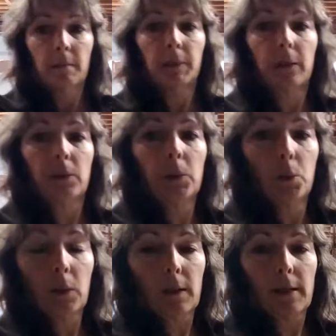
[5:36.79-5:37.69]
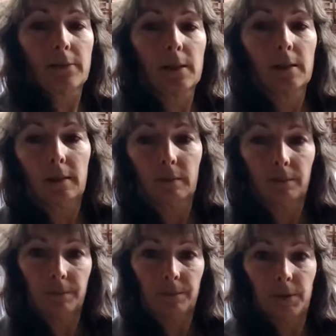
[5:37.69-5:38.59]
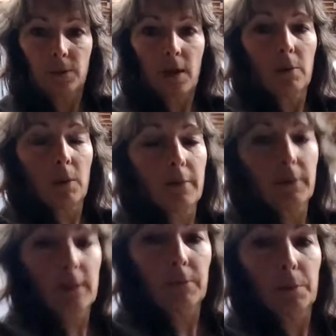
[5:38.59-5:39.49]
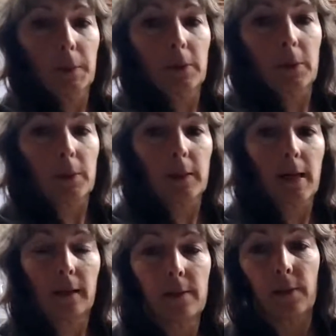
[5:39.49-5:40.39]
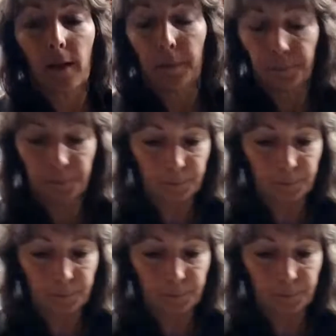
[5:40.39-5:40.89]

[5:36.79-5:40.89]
But your dog will have to get familiar with that leash on